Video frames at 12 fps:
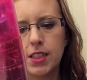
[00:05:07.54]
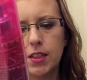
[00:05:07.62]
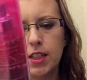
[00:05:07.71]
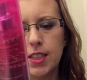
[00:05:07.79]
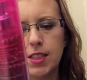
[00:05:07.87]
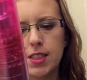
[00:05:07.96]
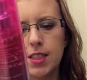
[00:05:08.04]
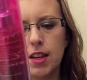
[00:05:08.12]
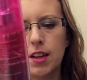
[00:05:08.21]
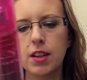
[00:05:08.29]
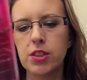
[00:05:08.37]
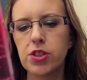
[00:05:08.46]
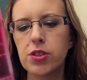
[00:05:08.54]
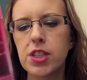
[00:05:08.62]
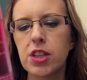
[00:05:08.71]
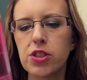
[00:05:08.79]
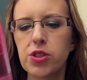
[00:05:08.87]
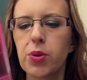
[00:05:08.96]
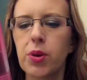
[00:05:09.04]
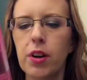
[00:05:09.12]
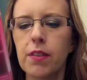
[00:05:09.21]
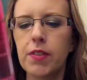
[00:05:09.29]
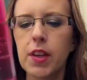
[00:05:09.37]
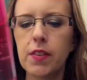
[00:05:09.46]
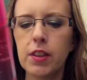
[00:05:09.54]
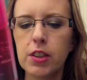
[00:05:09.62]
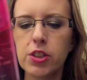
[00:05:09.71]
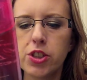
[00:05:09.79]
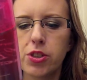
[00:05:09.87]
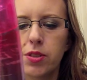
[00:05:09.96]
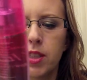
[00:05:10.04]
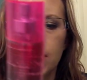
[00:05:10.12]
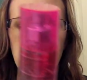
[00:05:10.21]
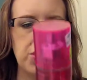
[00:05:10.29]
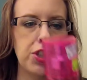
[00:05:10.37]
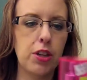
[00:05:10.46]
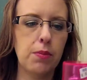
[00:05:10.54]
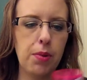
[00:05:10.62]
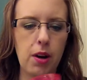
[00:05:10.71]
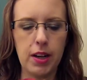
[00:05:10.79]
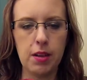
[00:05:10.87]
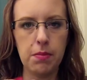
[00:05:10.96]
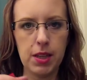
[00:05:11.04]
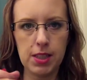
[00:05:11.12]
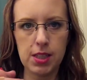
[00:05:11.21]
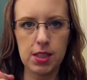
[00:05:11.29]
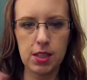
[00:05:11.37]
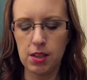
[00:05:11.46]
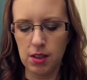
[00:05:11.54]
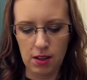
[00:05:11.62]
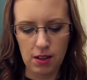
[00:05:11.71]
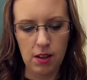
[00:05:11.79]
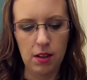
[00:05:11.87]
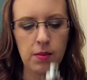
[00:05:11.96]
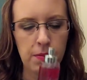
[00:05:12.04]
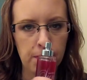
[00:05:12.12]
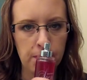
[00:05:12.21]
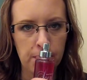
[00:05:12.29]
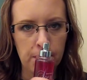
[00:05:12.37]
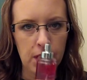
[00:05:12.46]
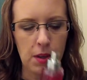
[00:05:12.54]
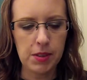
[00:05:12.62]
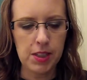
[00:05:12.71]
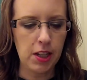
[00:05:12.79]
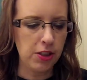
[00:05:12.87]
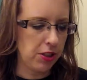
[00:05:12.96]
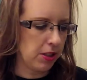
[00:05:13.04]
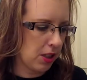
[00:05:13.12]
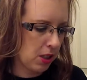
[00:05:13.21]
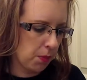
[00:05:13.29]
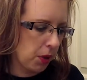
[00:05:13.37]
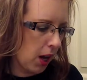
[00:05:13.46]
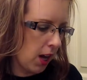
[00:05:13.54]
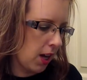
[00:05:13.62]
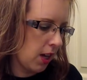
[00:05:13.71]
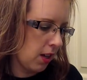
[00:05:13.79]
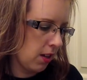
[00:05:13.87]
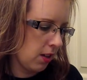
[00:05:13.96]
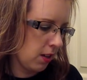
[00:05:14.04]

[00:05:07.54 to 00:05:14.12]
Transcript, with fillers: it is the Juicy Couture Viva La Juicy Sheer Body Mist Imitation Spray,